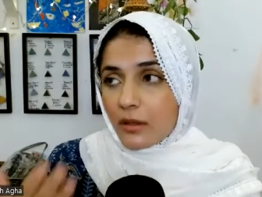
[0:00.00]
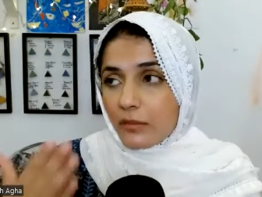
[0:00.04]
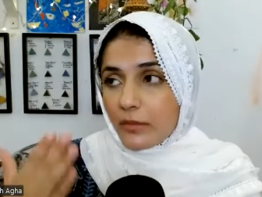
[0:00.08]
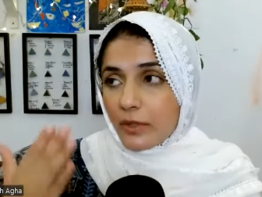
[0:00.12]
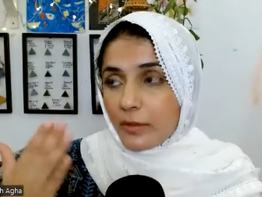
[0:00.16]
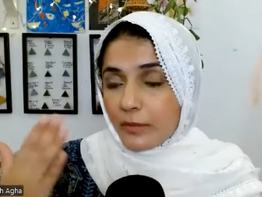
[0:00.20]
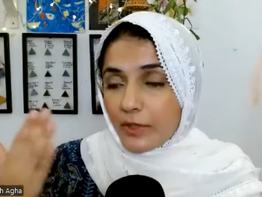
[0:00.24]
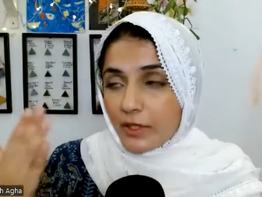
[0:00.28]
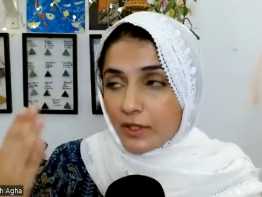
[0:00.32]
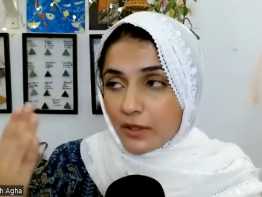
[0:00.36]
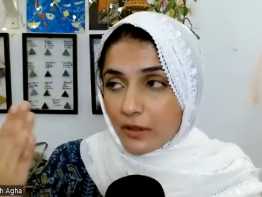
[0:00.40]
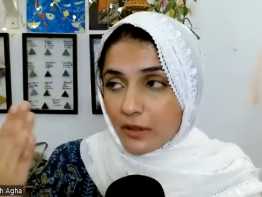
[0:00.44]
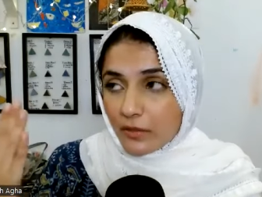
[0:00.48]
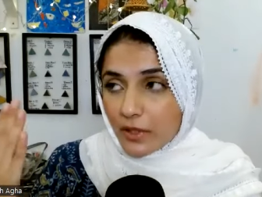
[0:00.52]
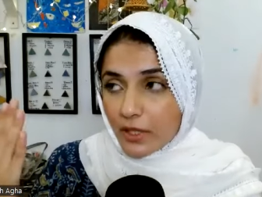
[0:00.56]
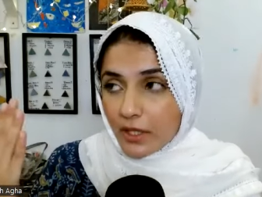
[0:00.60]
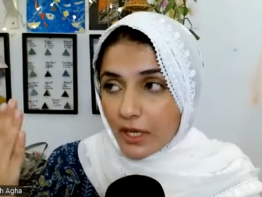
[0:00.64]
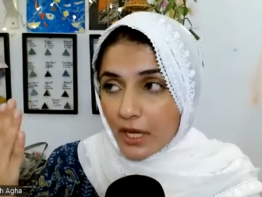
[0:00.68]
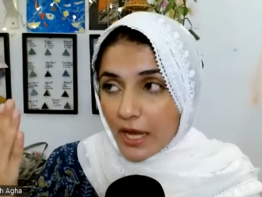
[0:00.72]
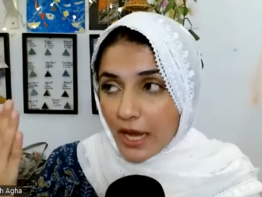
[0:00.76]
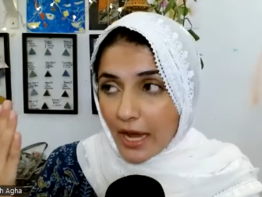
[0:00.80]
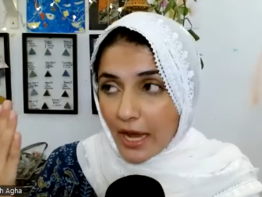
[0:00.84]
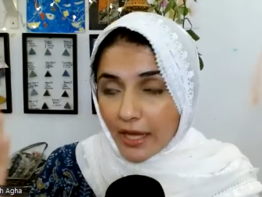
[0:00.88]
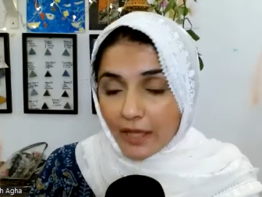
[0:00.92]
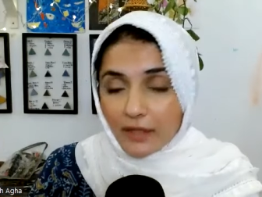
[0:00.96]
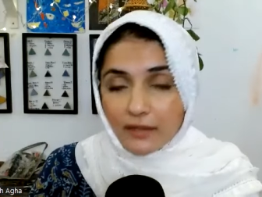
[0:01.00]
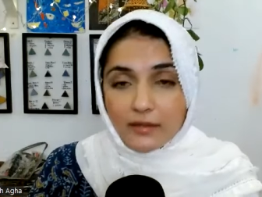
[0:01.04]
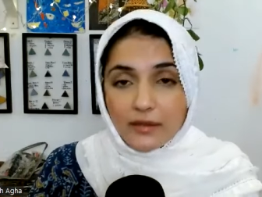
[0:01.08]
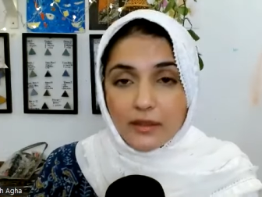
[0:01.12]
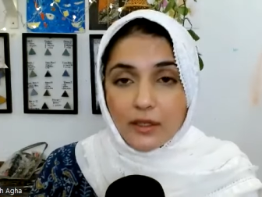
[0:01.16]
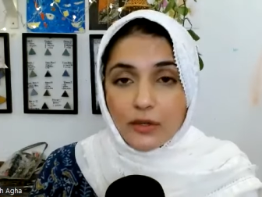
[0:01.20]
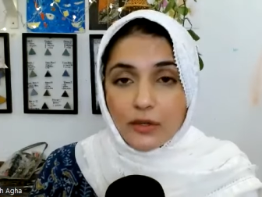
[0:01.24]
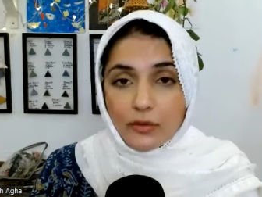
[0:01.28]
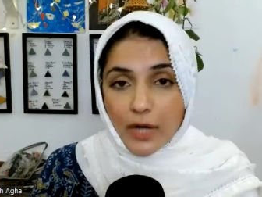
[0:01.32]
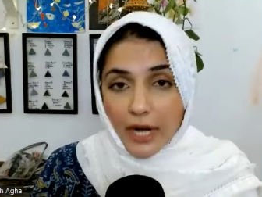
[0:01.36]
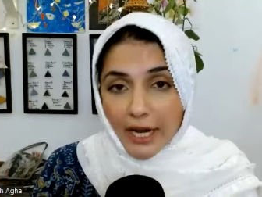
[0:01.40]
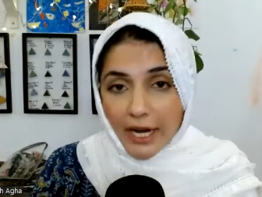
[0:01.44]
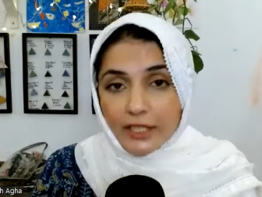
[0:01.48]
Maybe someone has
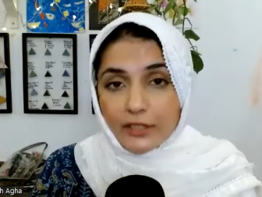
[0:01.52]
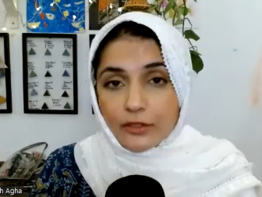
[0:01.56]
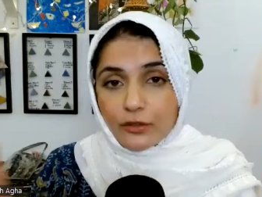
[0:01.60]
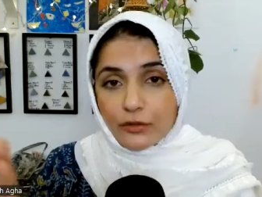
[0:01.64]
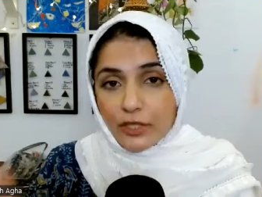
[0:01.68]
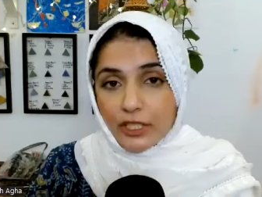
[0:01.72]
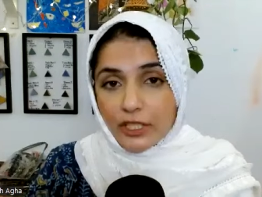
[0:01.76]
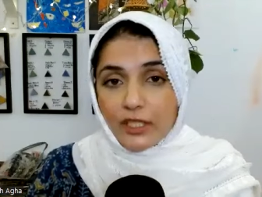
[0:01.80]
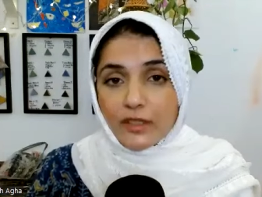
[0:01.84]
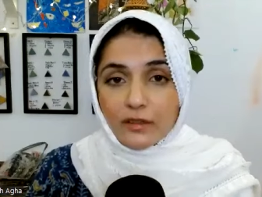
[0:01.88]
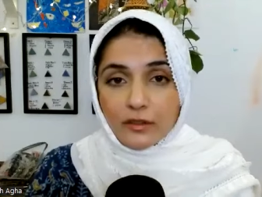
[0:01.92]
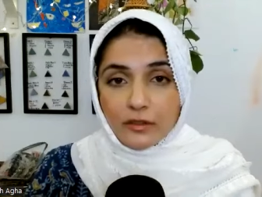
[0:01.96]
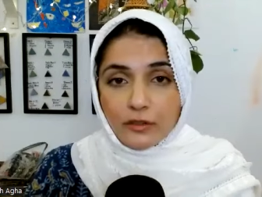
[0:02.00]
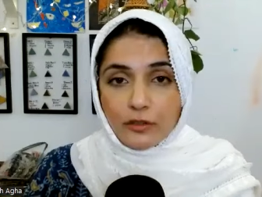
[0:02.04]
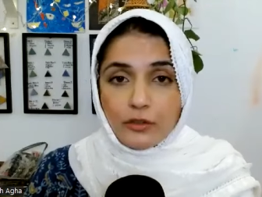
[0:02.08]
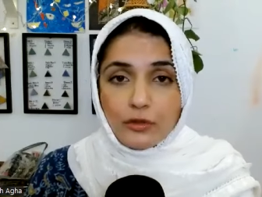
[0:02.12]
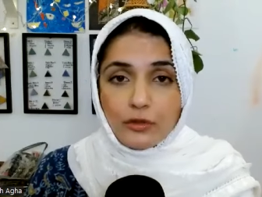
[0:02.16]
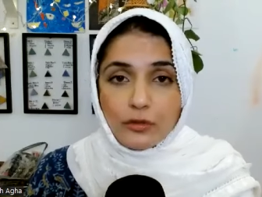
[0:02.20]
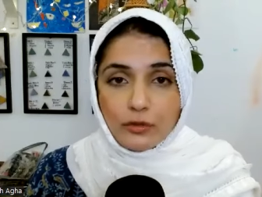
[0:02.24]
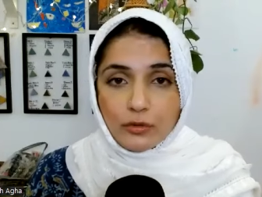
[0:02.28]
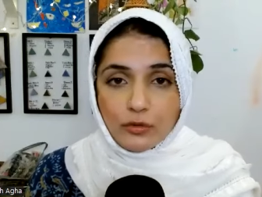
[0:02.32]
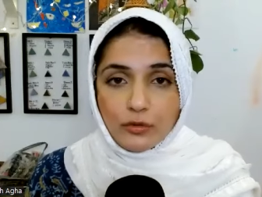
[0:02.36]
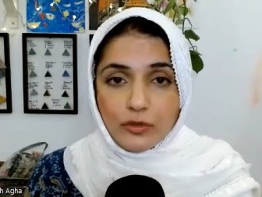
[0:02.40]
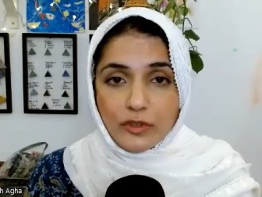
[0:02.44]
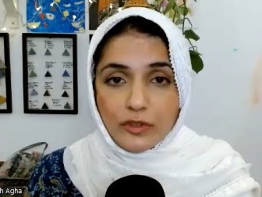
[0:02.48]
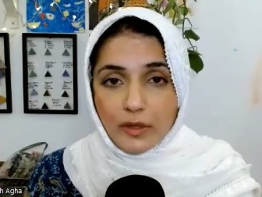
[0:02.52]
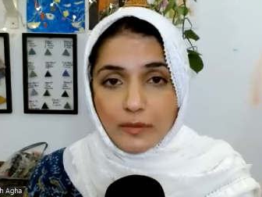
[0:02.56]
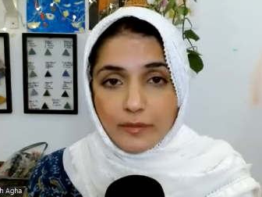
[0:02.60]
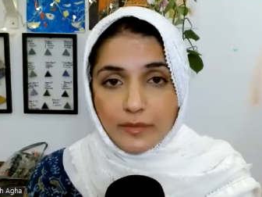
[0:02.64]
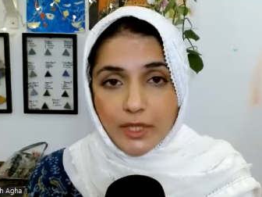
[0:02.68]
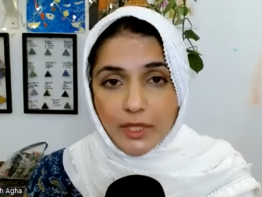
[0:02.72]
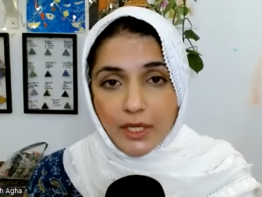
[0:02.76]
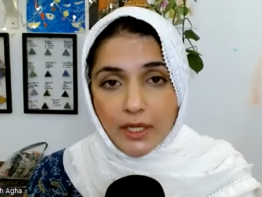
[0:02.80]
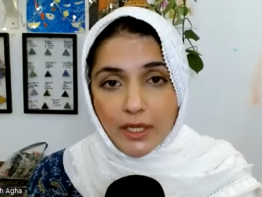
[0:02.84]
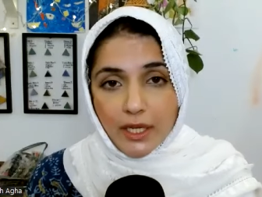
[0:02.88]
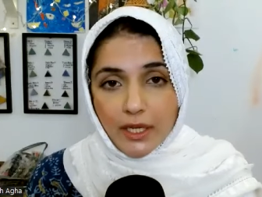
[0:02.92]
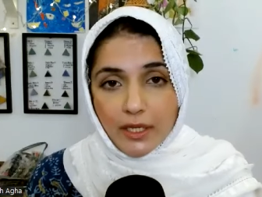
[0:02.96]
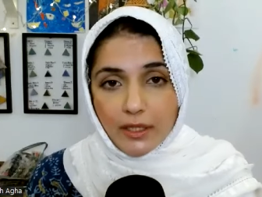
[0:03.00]
the right reasons to do
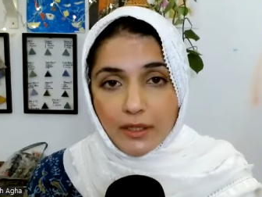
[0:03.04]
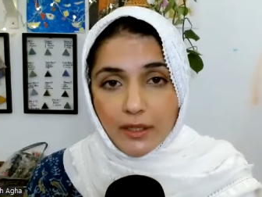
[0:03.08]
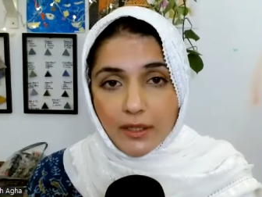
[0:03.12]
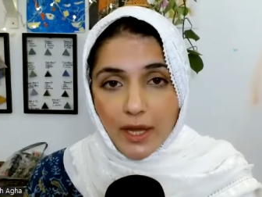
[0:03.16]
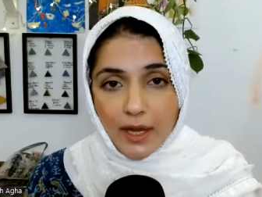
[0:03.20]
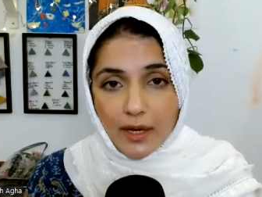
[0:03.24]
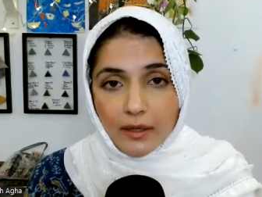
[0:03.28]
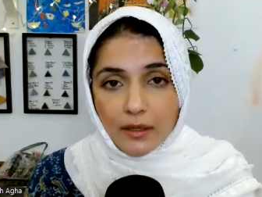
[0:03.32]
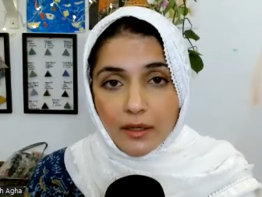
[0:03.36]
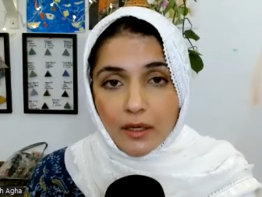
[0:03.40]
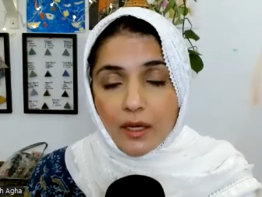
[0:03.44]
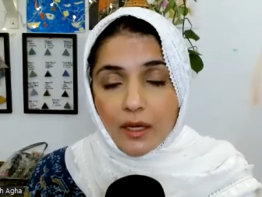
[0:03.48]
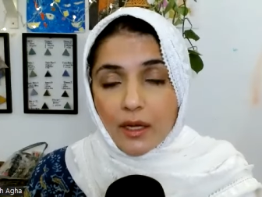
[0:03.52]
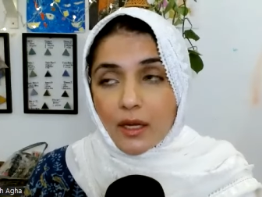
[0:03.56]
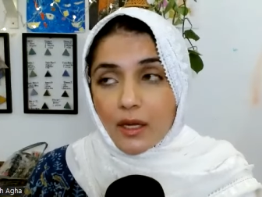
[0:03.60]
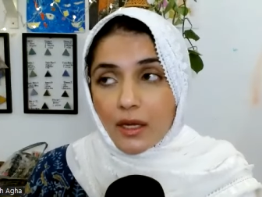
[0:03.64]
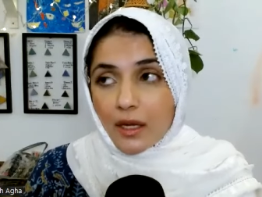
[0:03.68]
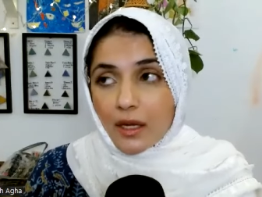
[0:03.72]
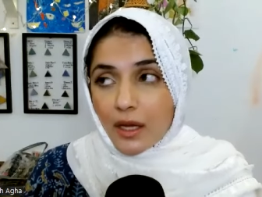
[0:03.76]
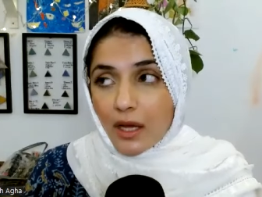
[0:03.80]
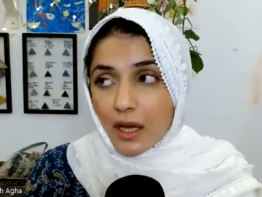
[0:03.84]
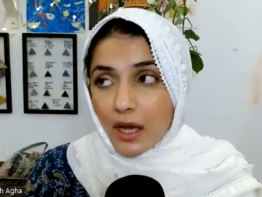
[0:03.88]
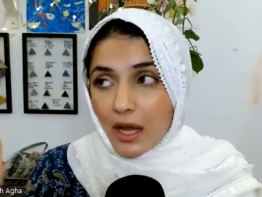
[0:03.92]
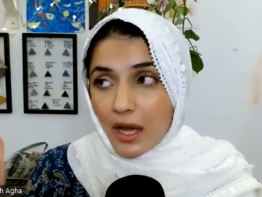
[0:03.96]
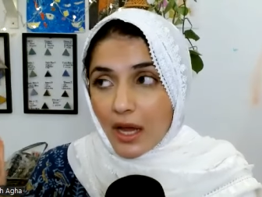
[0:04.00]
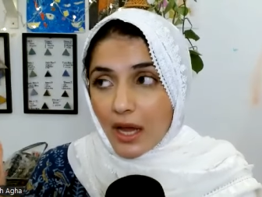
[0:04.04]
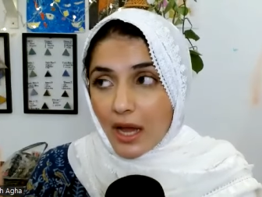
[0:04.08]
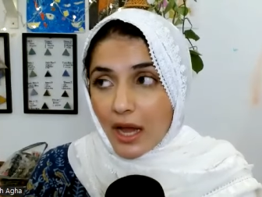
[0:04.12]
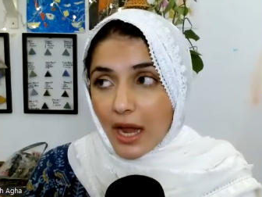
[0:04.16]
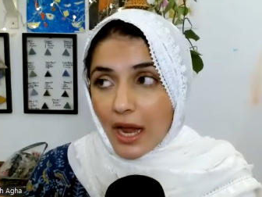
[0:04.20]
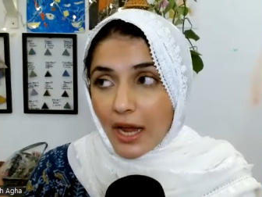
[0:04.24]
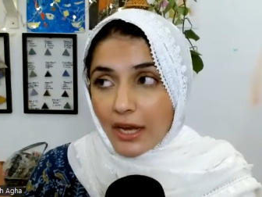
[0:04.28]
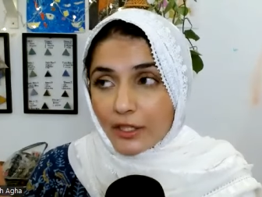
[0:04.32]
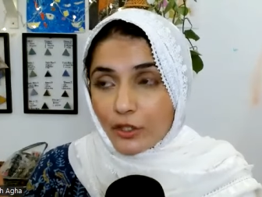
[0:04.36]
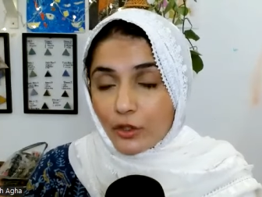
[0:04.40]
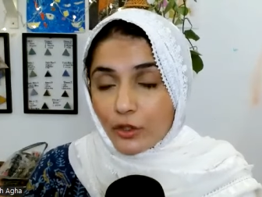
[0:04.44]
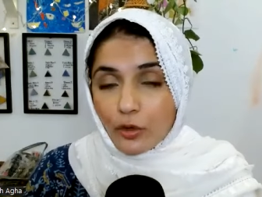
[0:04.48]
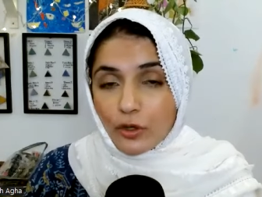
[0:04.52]
something like that.
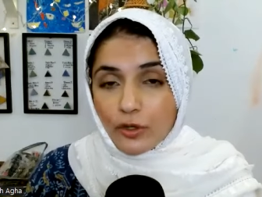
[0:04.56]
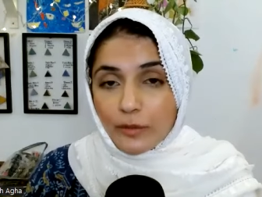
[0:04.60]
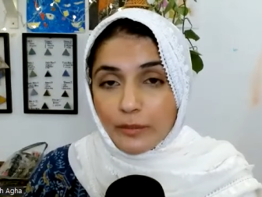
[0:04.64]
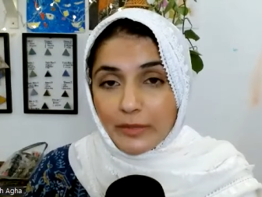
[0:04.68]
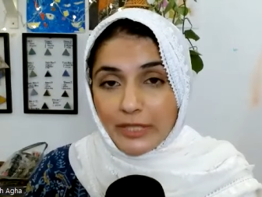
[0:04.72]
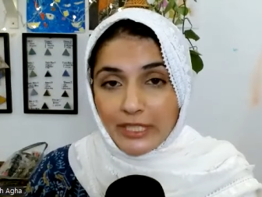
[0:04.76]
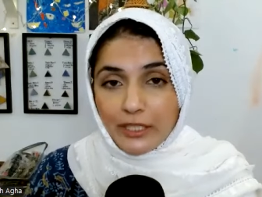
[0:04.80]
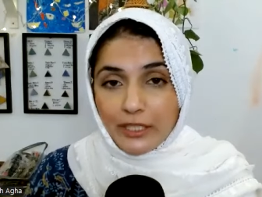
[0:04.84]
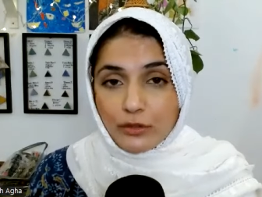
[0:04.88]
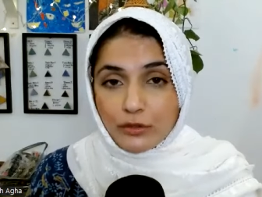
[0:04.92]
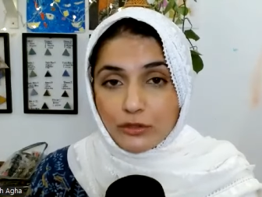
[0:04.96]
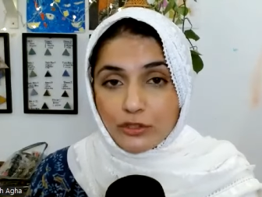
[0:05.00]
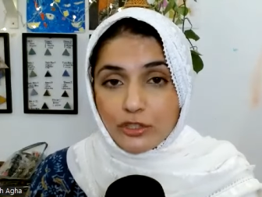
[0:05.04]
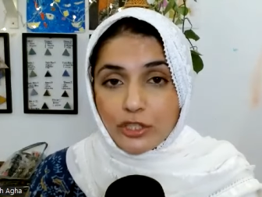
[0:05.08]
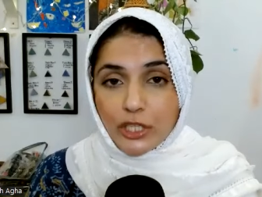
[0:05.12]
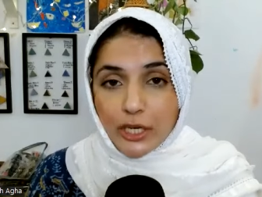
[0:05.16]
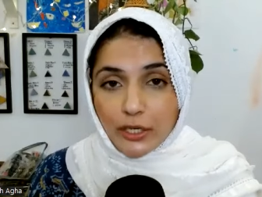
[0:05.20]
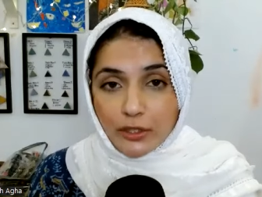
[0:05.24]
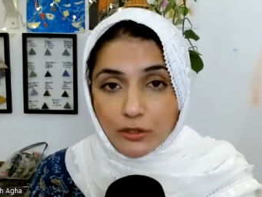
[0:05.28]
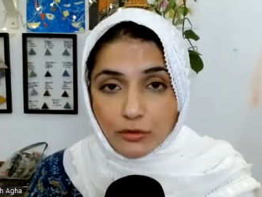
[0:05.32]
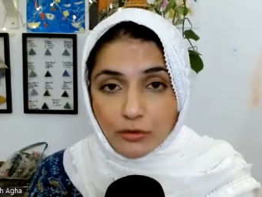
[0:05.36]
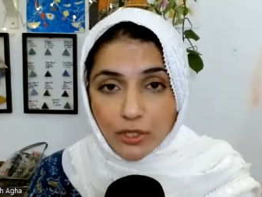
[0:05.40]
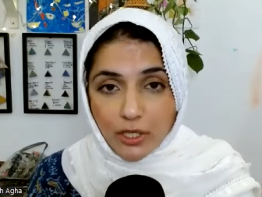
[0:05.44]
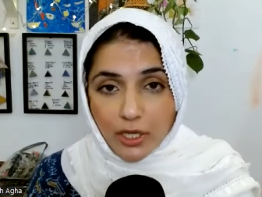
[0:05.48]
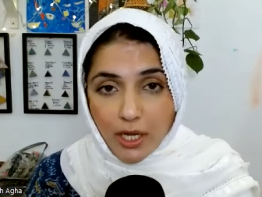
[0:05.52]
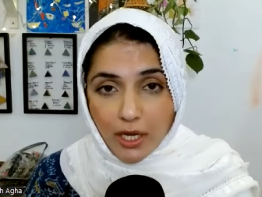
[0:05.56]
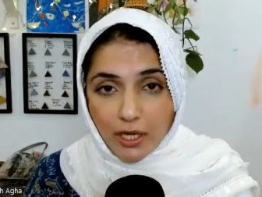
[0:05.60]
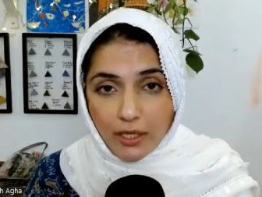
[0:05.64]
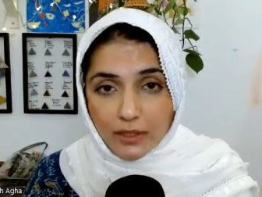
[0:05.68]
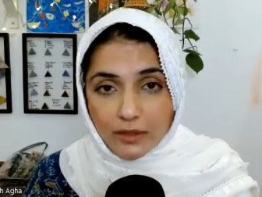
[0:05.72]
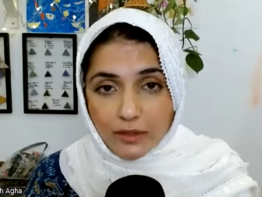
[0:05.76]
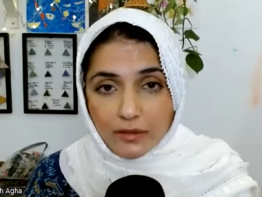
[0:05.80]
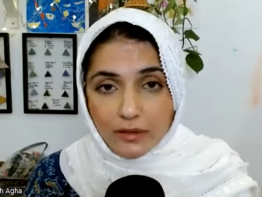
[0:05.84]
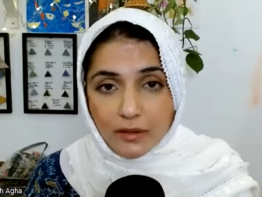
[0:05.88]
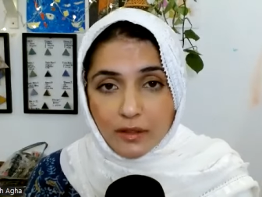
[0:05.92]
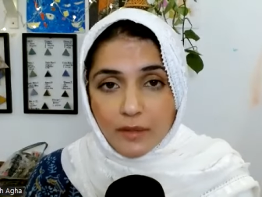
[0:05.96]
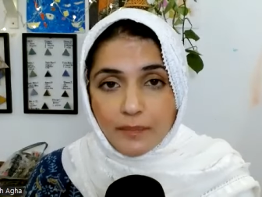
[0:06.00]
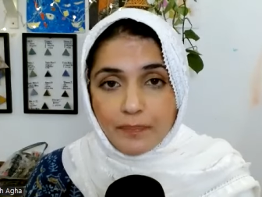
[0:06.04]
I don't mean to
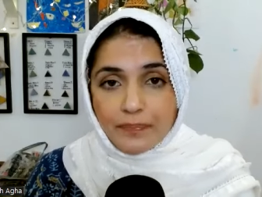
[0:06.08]
generalize,